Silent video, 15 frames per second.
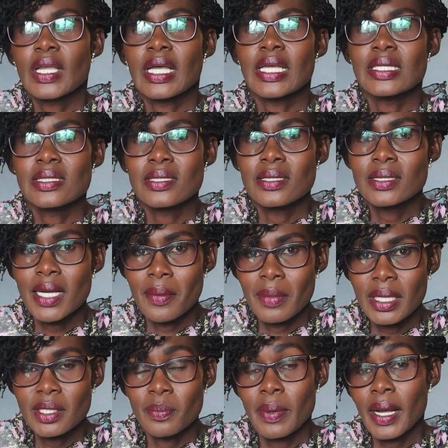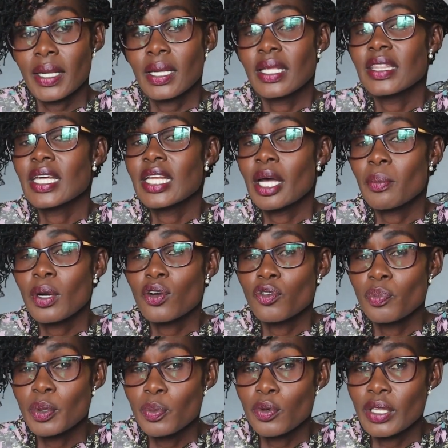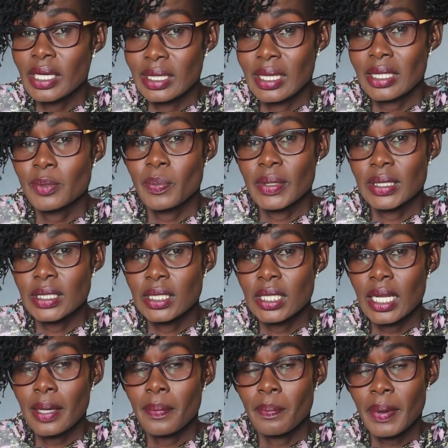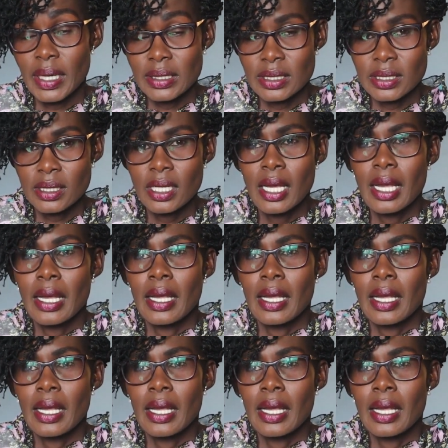is determined by the number of people that particular party